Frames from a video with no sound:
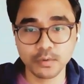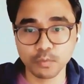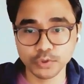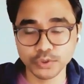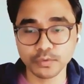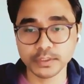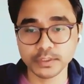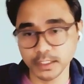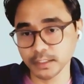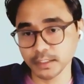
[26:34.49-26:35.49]
what you are
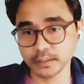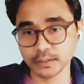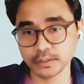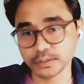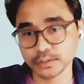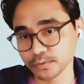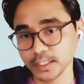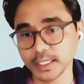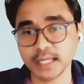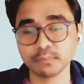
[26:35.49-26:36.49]
taking so
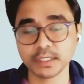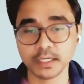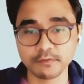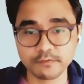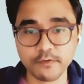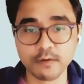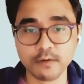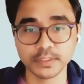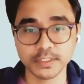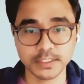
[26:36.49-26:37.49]
they can make
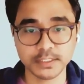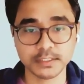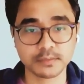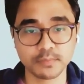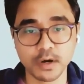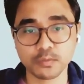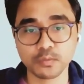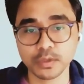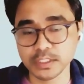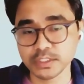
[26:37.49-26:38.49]
informed decisions about
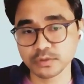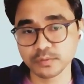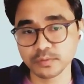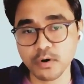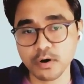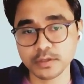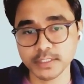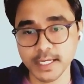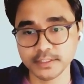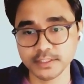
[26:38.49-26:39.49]
what needs to be
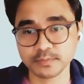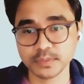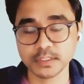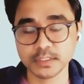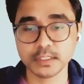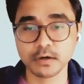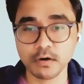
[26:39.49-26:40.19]
paused, adjustments,